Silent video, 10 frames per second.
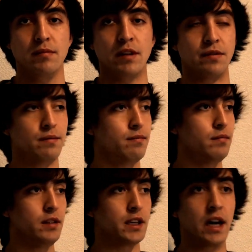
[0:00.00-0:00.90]
of
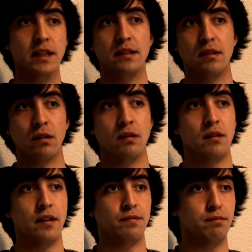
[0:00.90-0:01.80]
guns, or
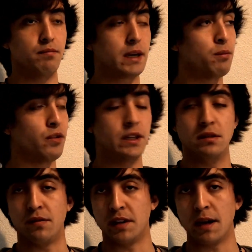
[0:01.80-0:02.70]
make more
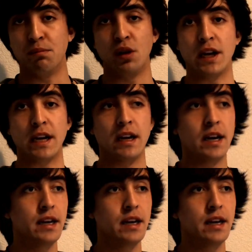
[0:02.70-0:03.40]
videos of gameplay